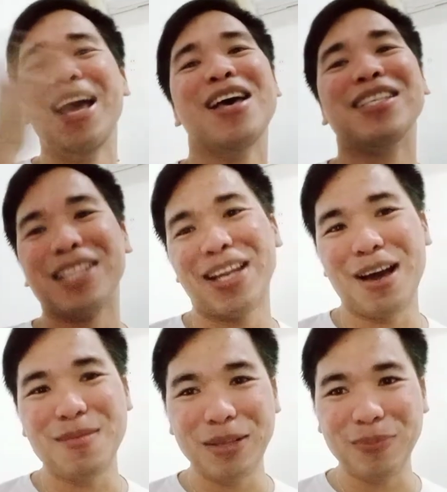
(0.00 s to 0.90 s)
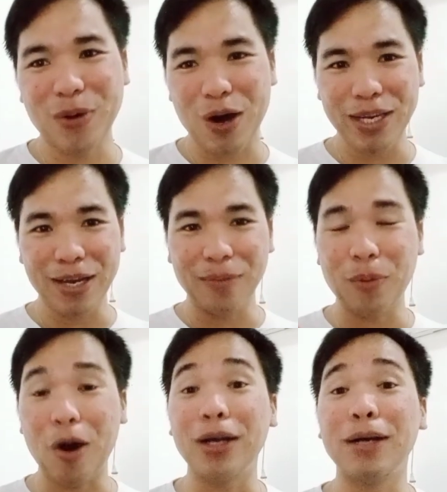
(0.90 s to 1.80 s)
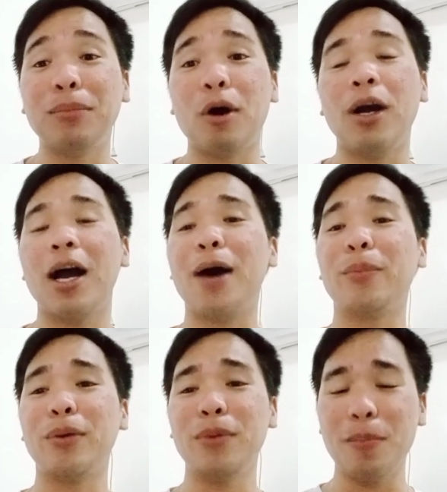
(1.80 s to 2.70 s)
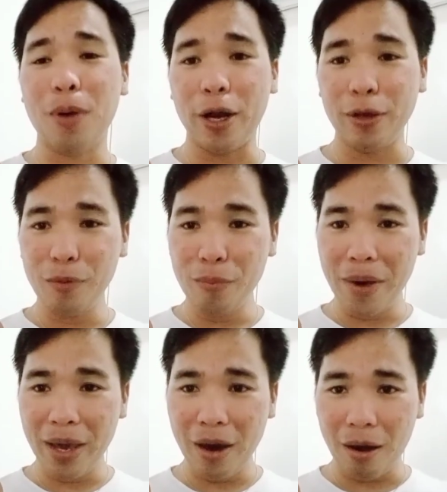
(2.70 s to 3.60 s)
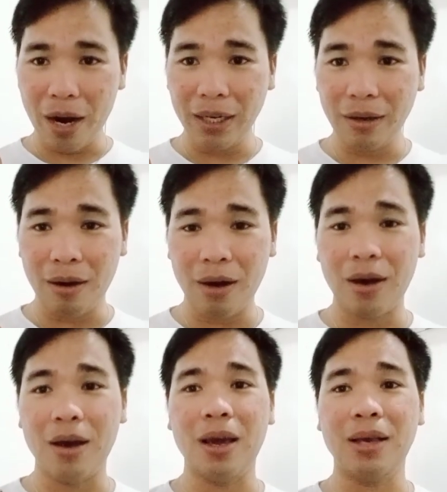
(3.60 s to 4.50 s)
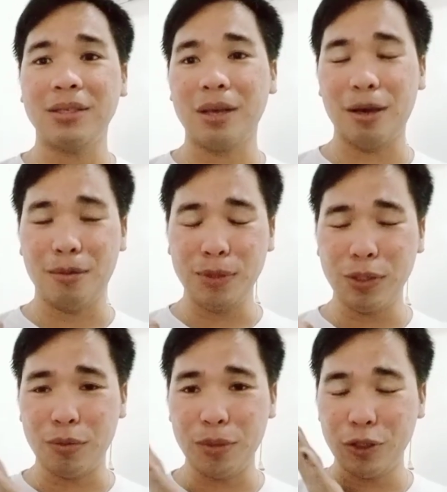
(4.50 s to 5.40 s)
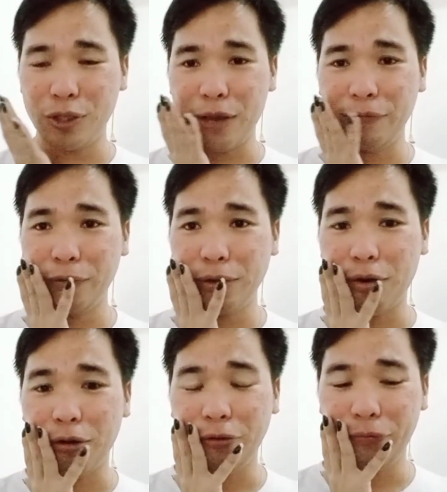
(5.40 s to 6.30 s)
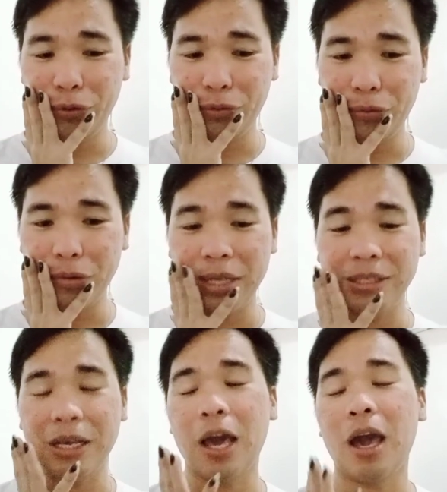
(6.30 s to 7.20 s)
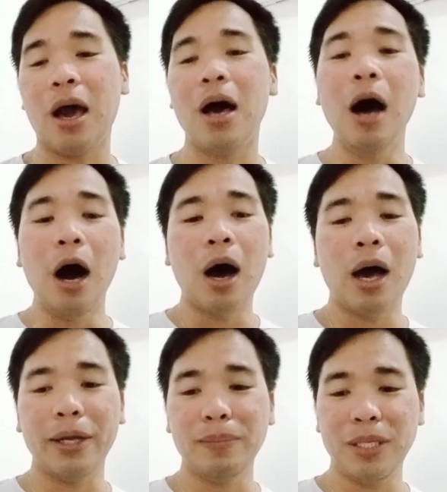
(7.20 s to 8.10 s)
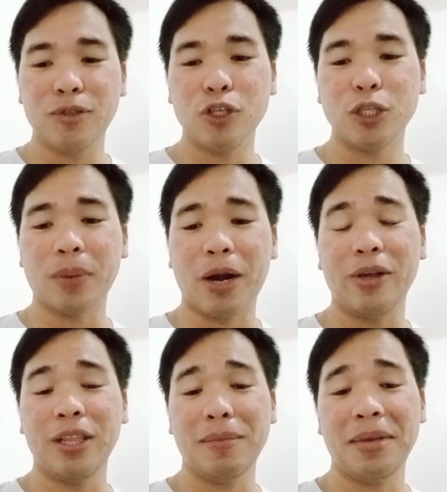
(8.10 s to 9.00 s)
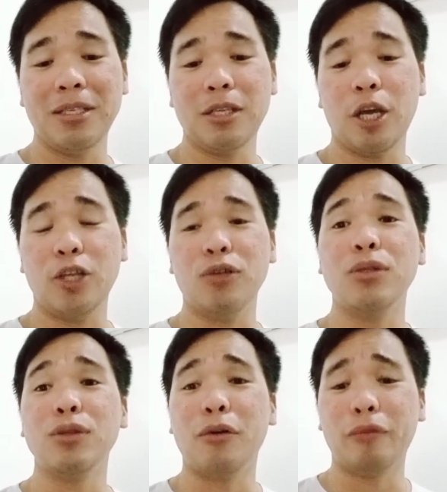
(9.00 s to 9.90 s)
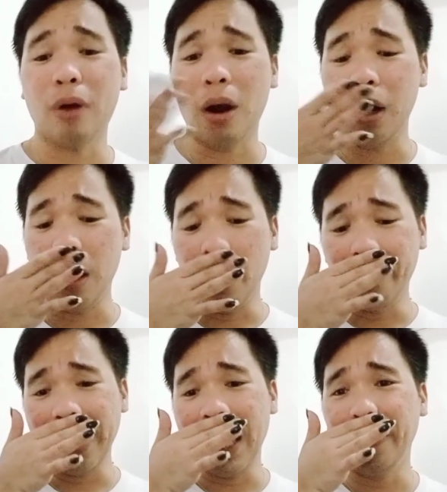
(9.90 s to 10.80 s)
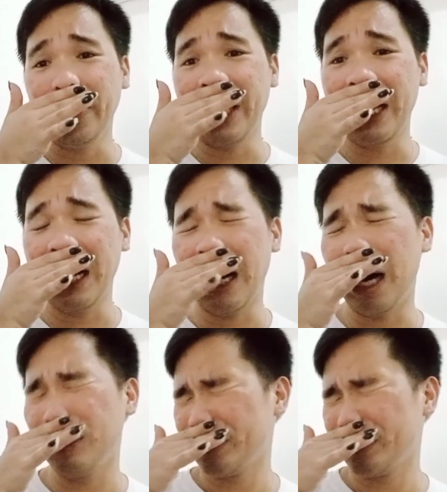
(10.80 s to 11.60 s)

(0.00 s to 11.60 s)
Salamat po ng bonggang-bongga from the bottom of my heart, guys. I am so much thankful all of you kasi I'll be transparent naman sa inyo so far. Wala po talaga.